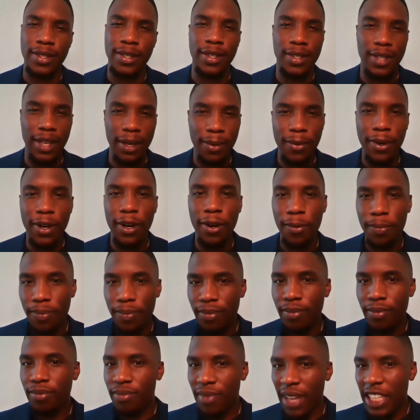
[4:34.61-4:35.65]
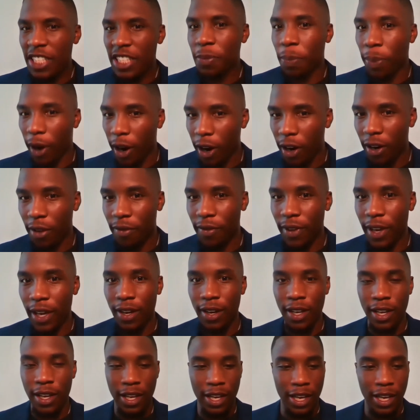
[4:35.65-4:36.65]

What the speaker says: And it's like, well, that's part of it.